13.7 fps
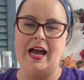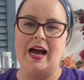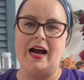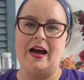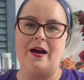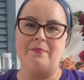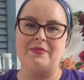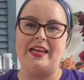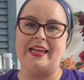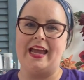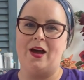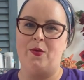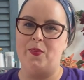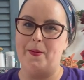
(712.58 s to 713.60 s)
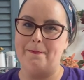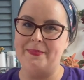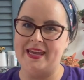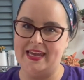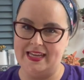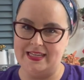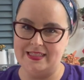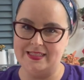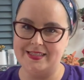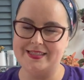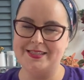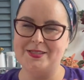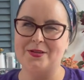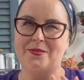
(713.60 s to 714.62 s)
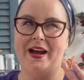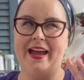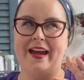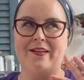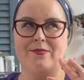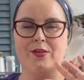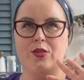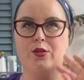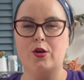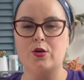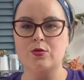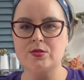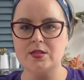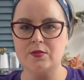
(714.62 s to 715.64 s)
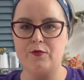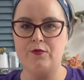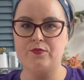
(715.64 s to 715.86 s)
um, and count the pins. So I have those